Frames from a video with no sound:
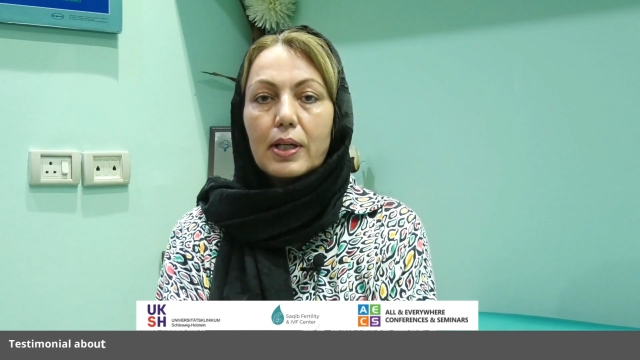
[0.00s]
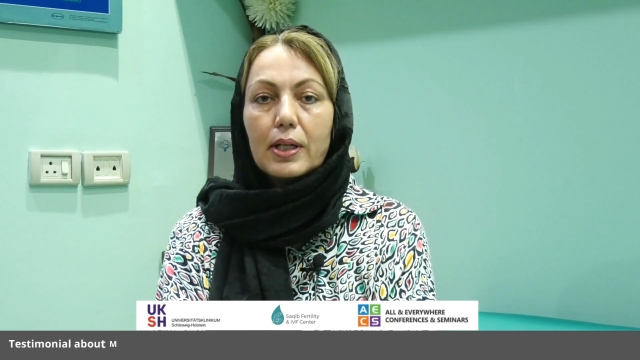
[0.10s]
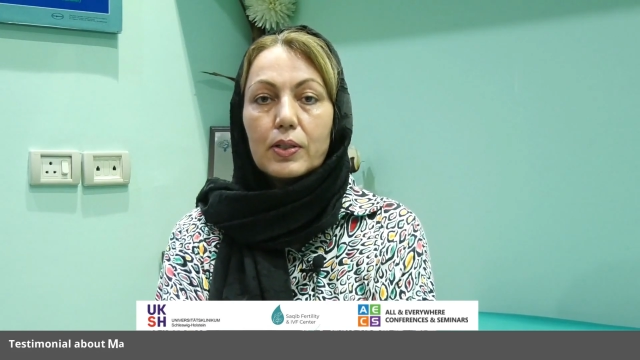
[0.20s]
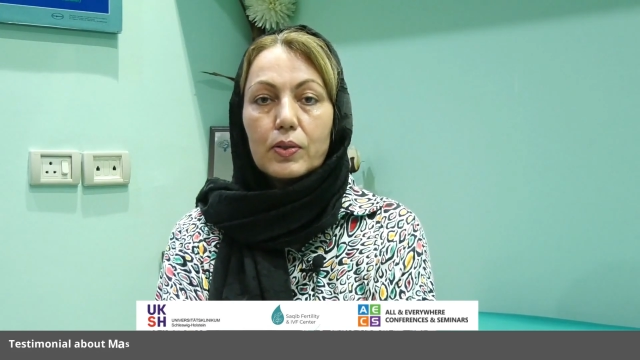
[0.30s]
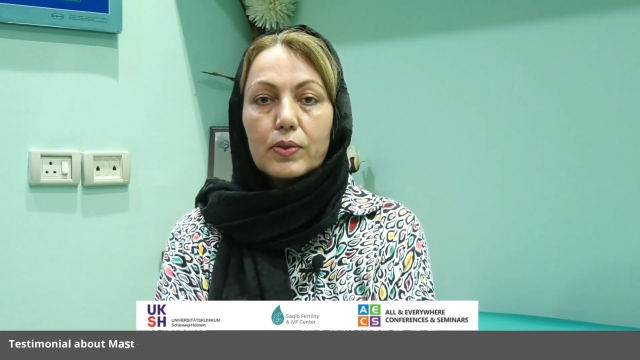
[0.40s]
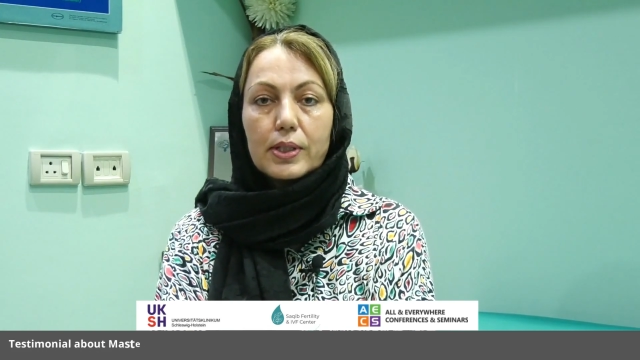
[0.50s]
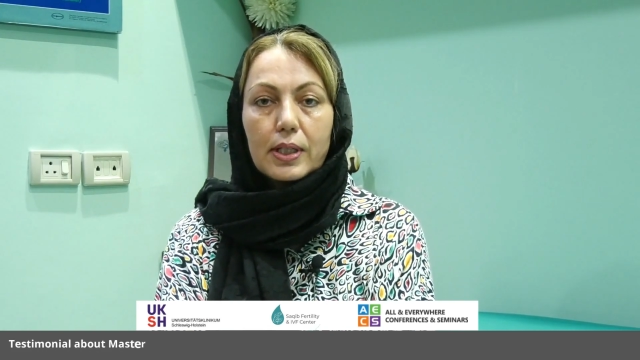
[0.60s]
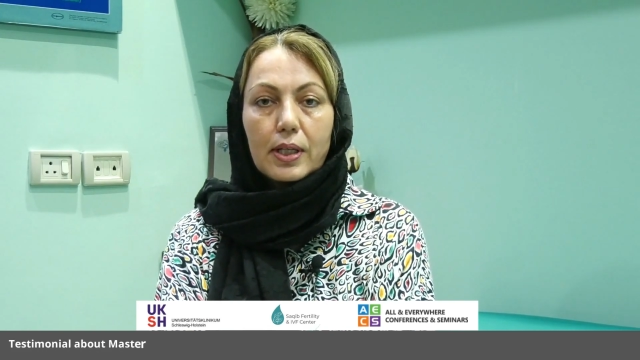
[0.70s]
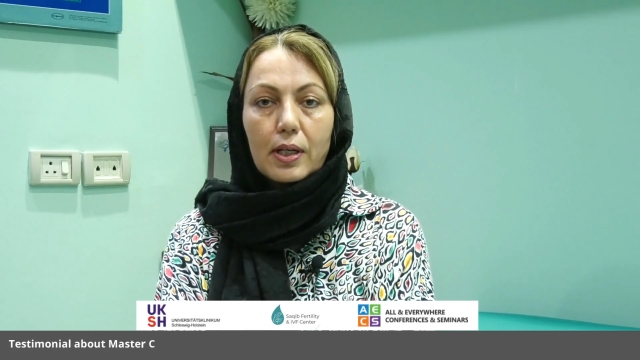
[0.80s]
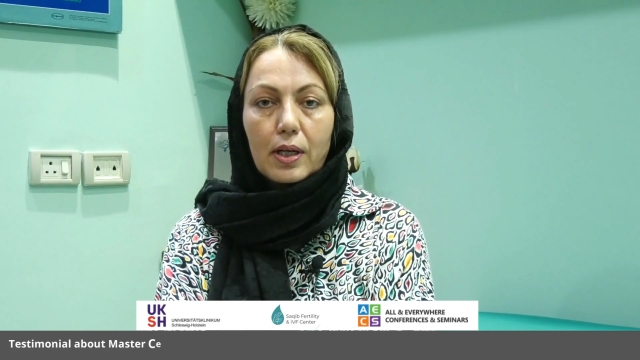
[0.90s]

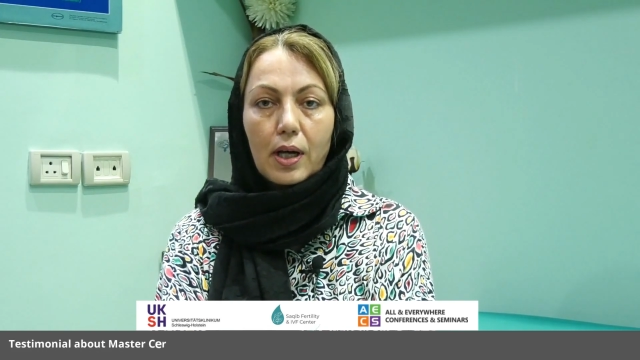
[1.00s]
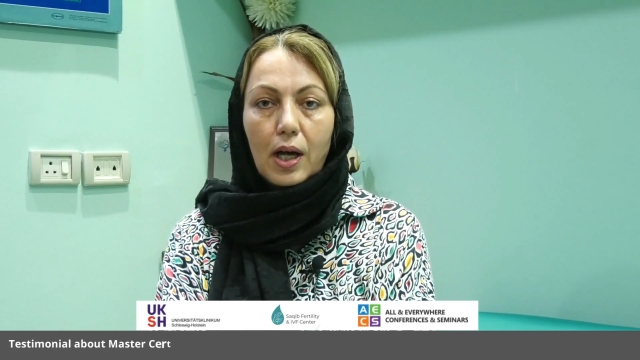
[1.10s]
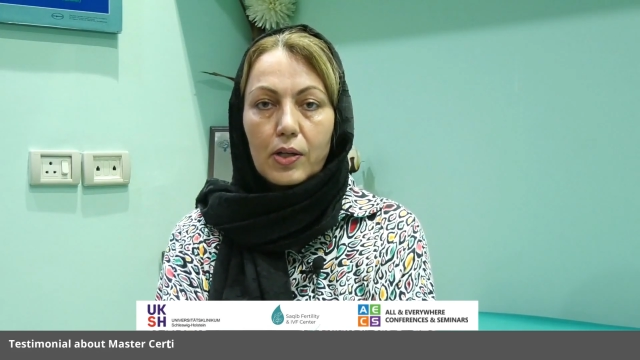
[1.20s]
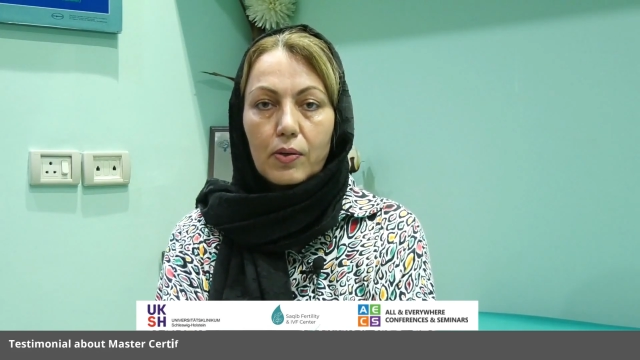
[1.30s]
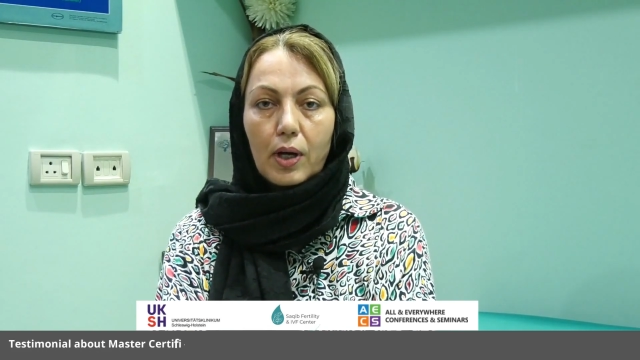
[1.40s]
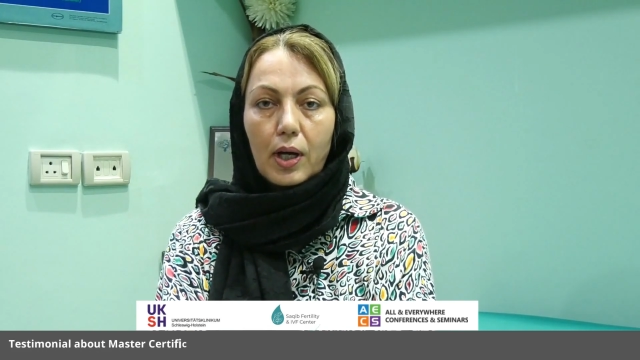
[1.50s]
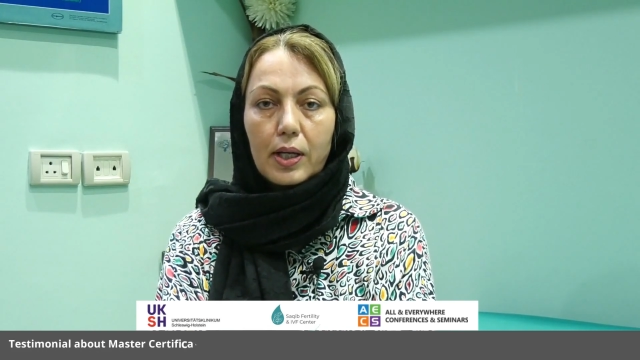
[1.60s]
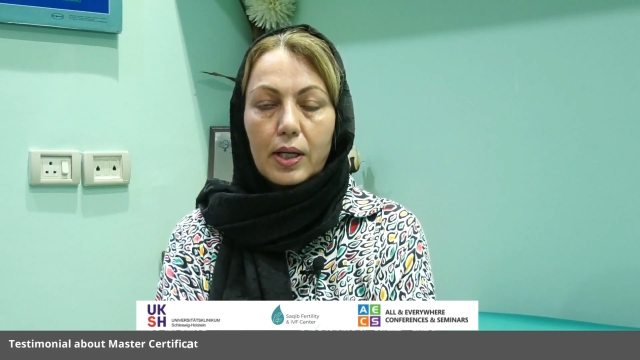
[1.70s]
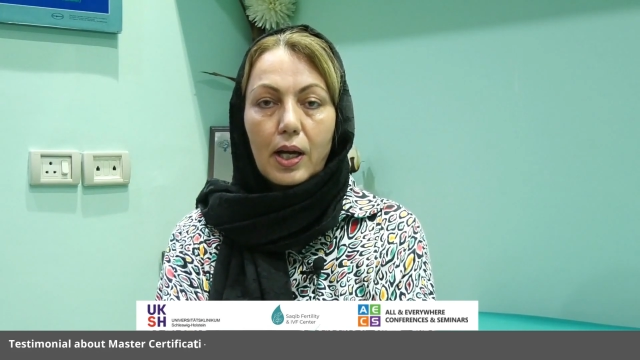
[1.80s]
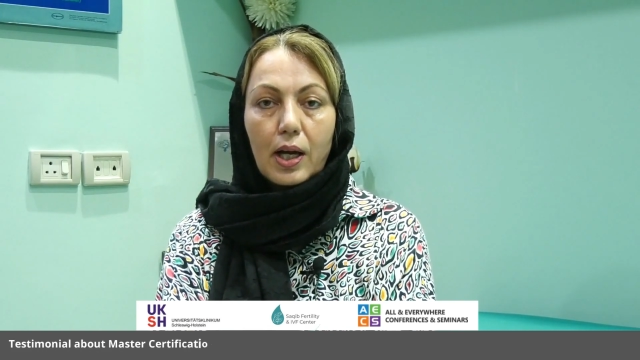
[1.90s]
including
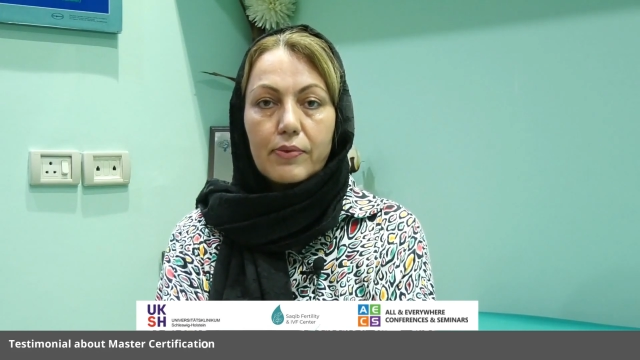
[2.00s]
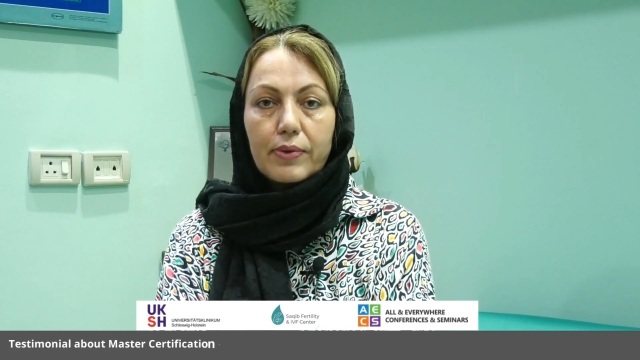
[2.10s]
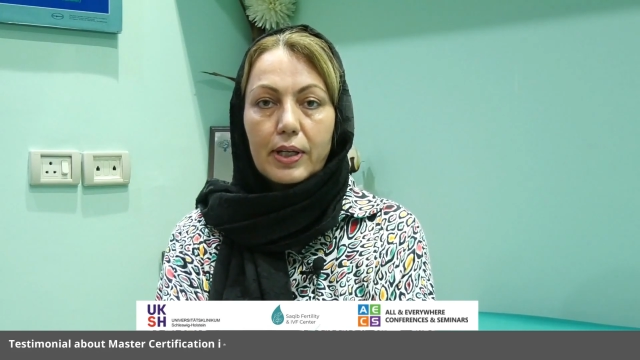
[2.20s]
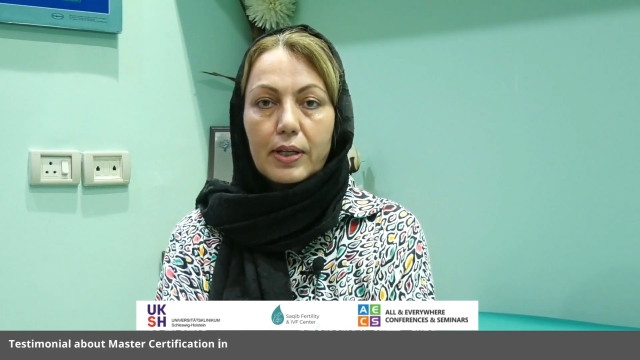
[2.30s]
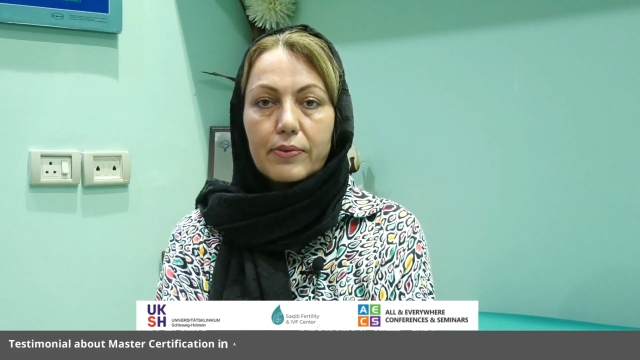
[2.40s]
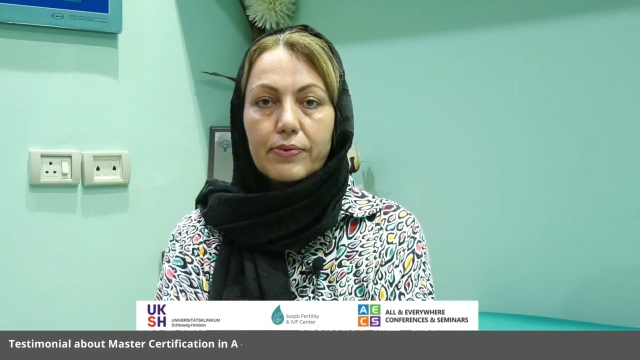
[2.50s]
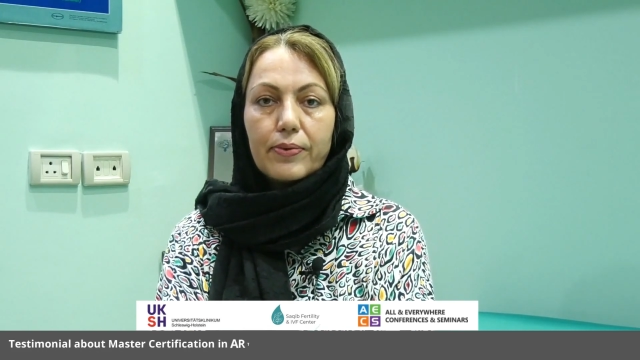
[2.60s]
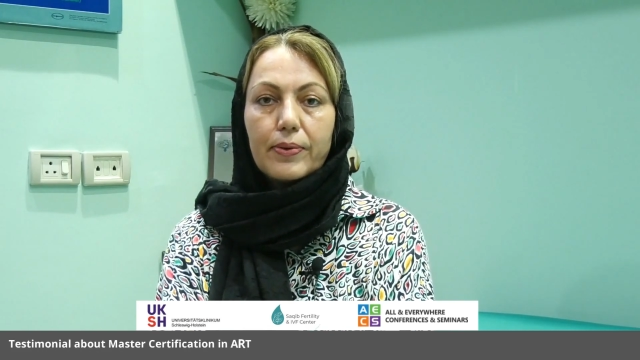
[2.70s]
IUI, IVF,